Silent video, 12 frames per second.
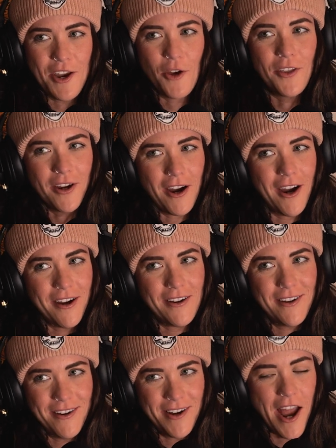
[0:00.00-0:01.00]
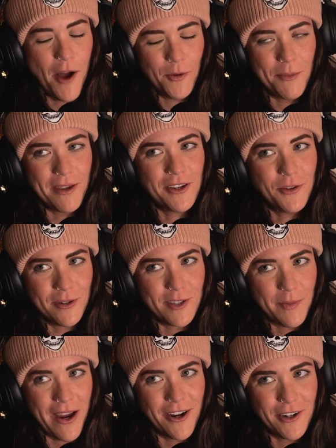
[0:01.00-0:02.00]
I know there are not women who
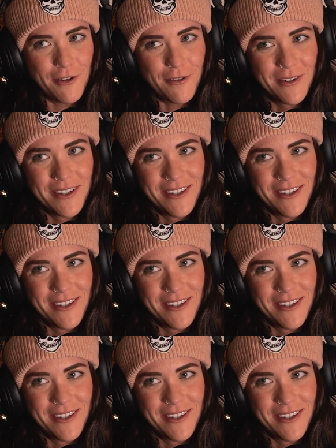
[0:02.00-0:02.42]
inspired you.